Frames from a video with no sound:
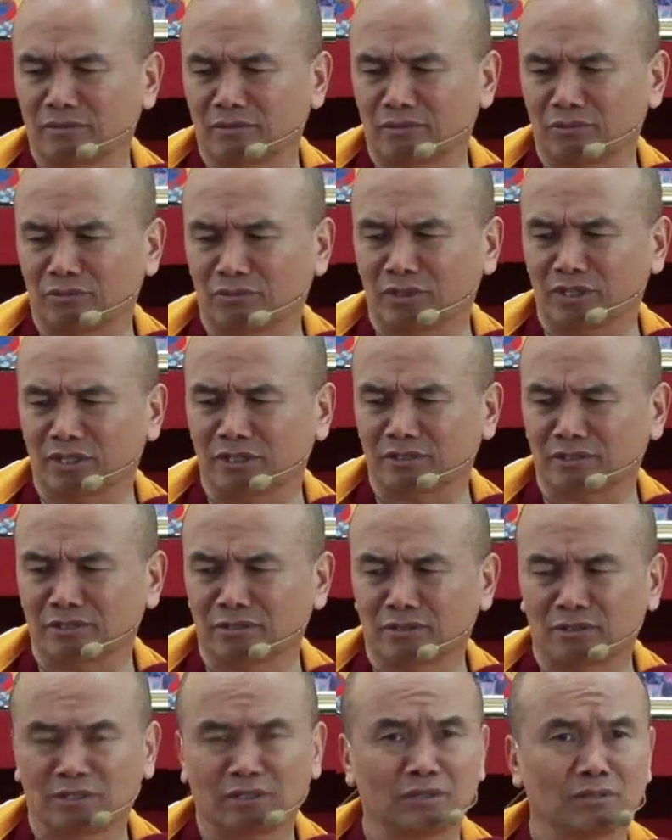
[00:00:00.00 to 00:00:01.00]
what
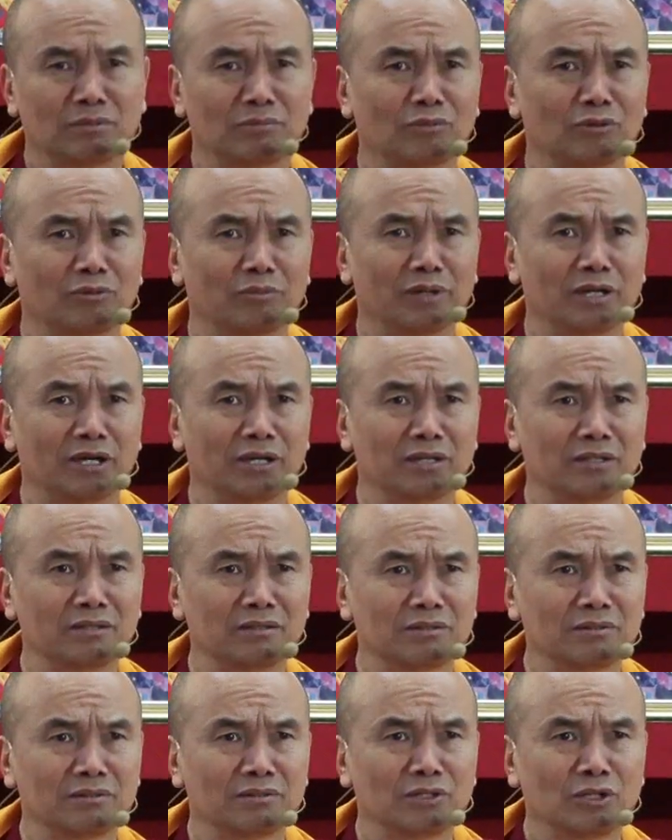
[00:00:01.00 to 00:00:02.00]

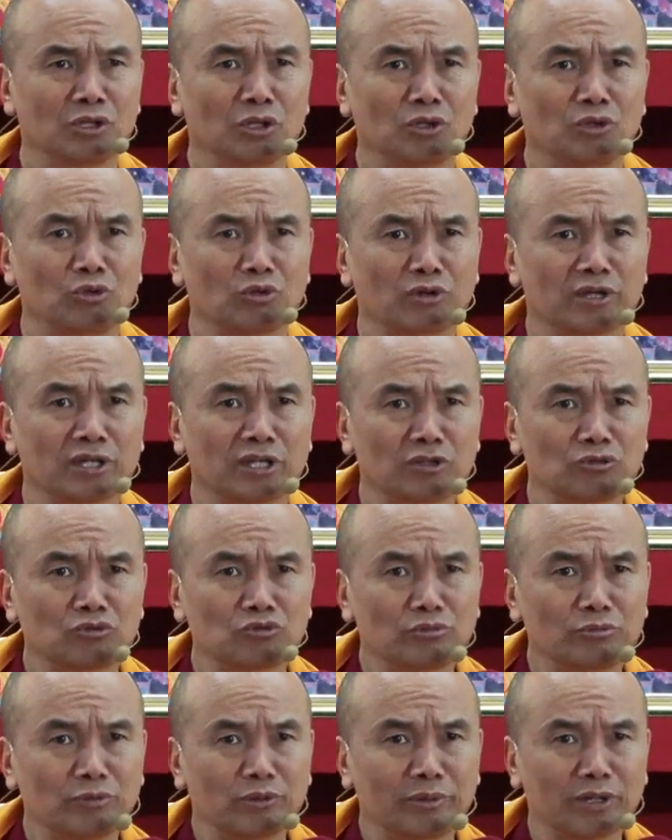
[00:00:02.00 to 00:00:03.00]
mobile, you're getting two
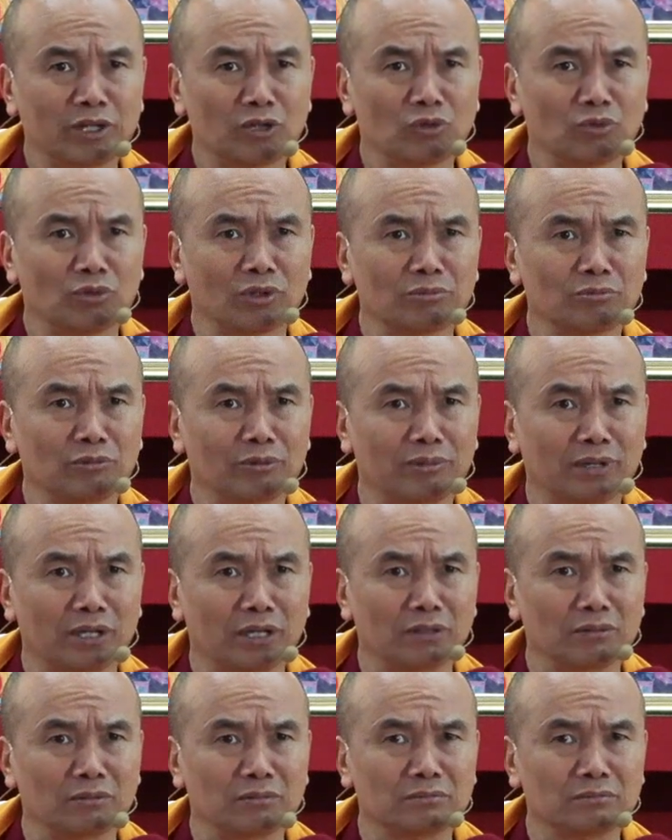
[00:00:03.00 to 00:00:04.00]
mobile or one mobile?